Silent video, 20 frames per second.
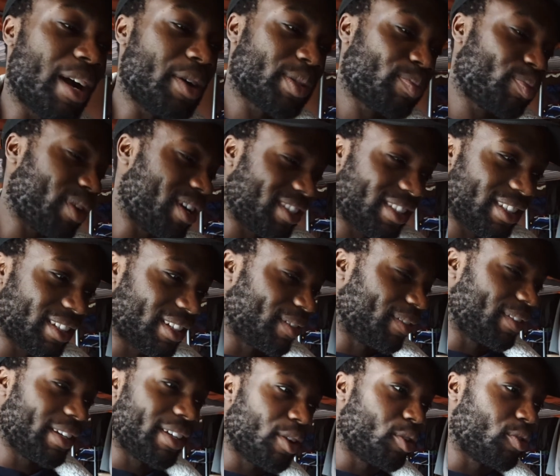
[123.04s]
I was pressing,
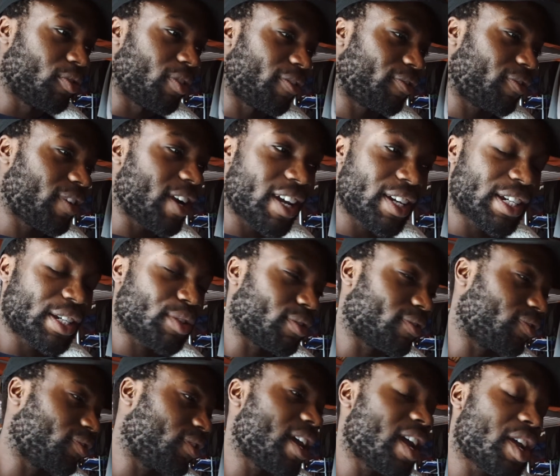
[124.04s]
you know, refresh,
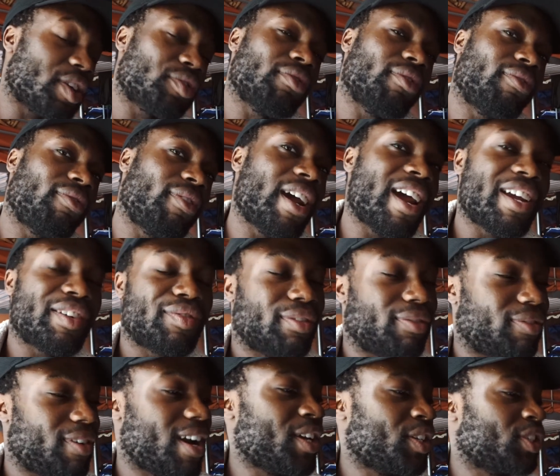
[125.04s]
refresh, refresh,
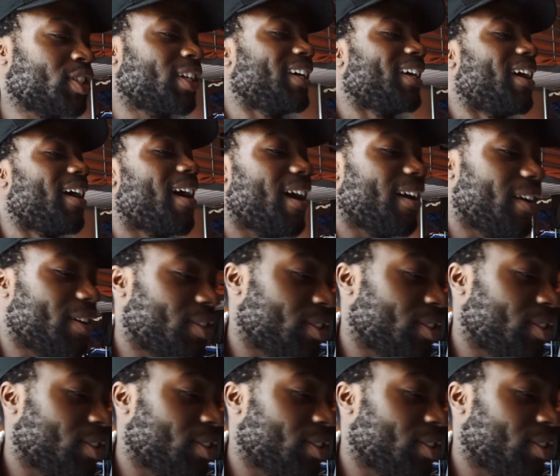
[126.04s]
refresh, and I